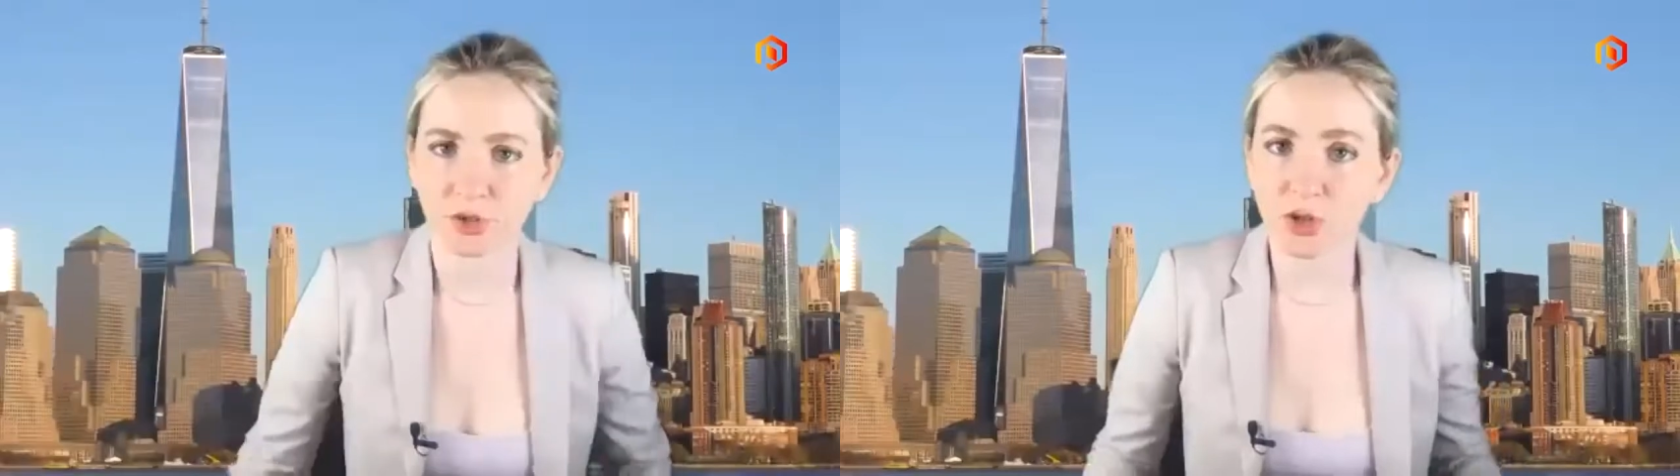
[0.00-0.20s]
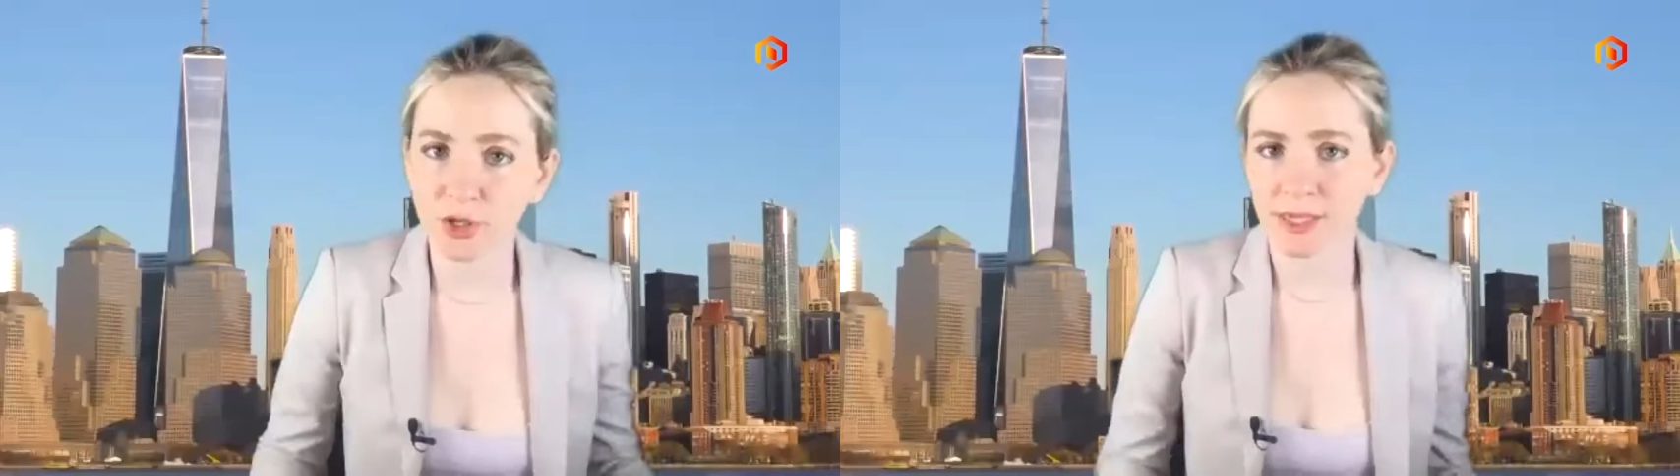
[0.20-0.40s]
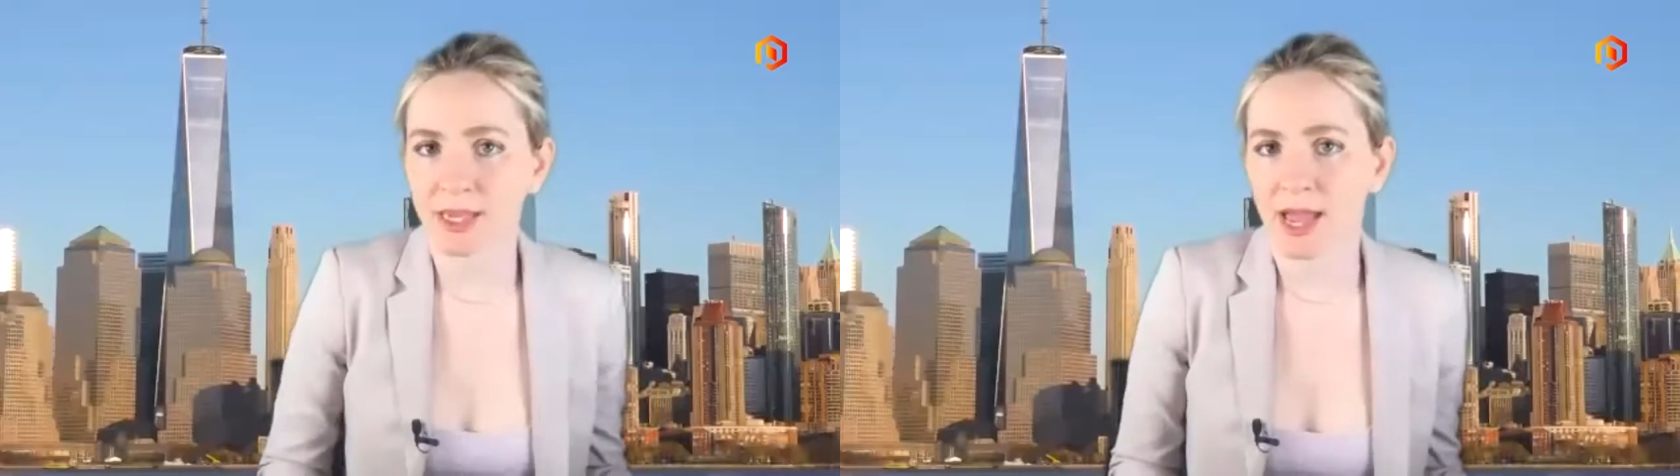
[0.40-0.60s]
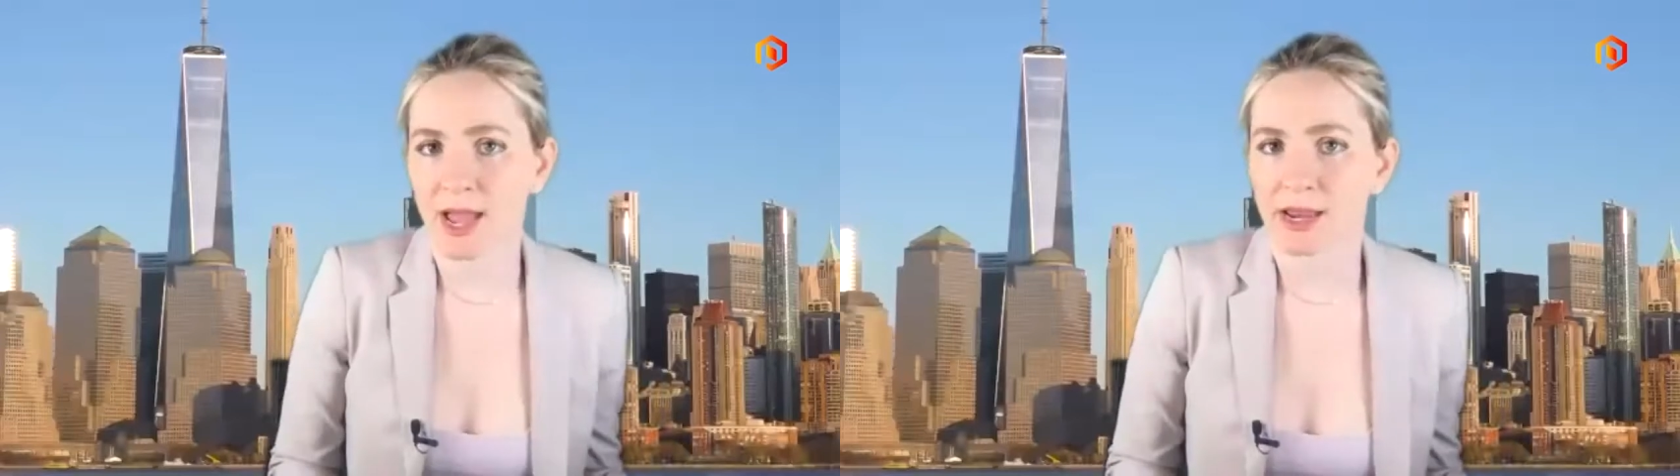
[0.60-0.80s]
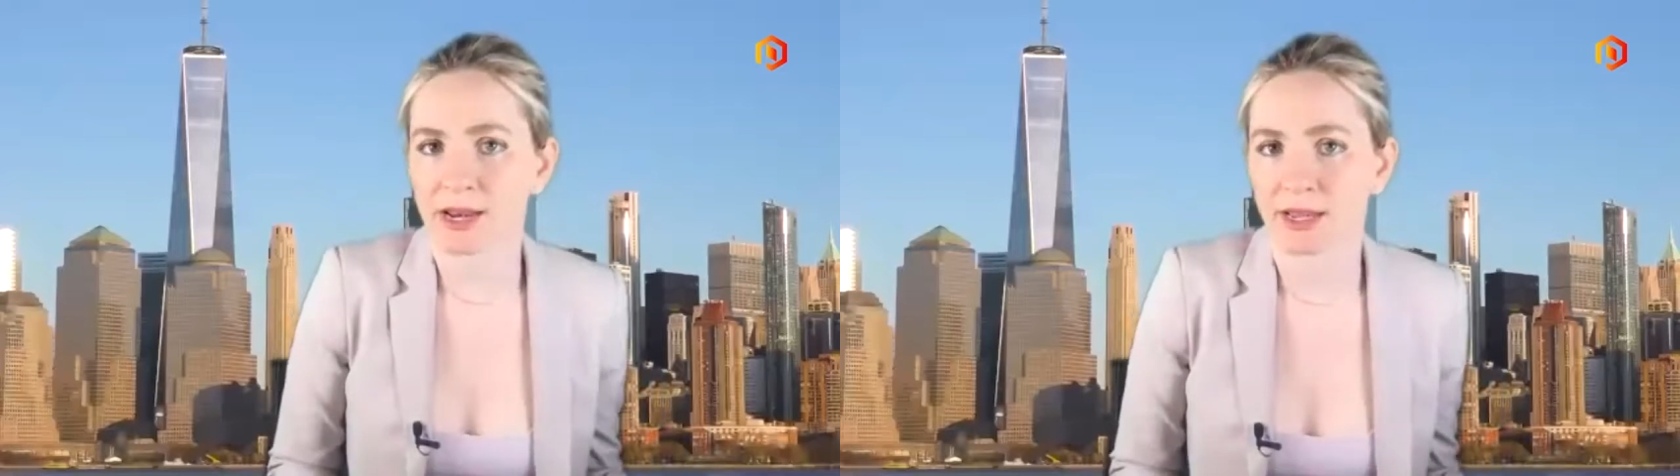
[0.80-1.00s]
So looking
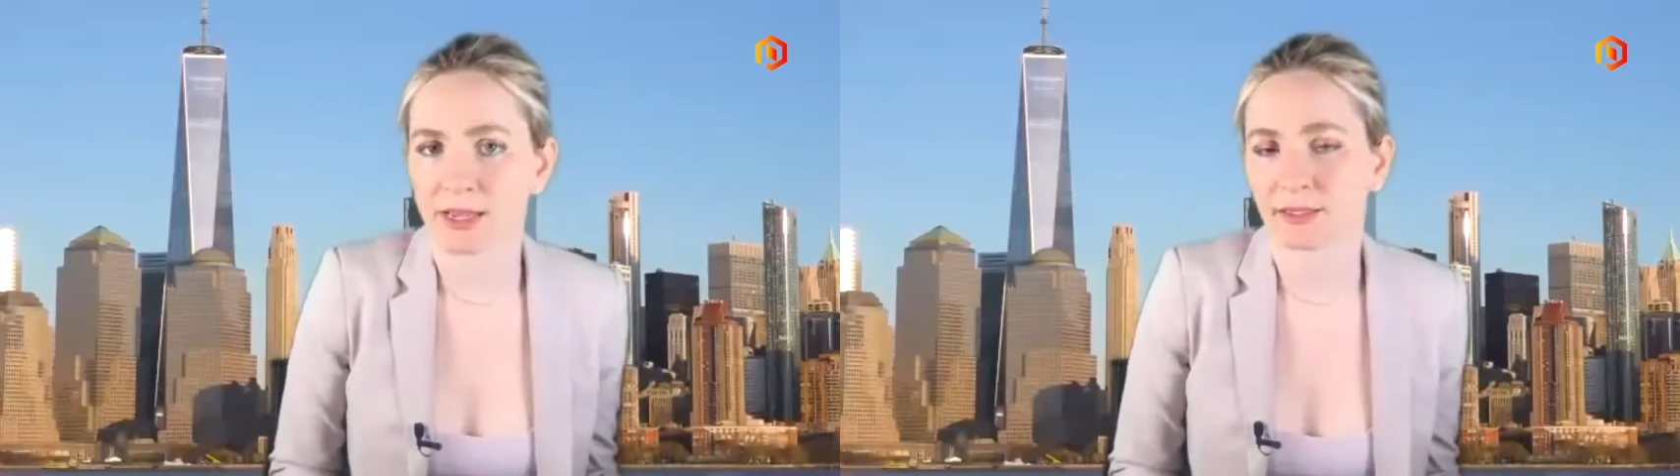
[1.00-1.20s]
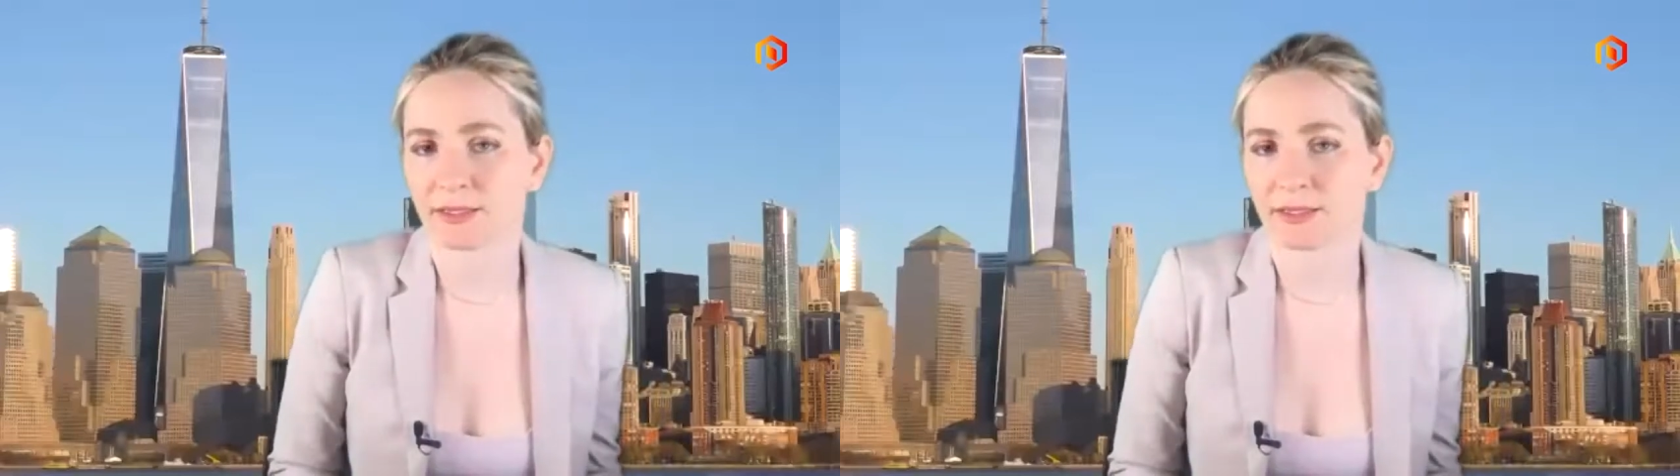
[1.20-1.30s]
ahead, I guess,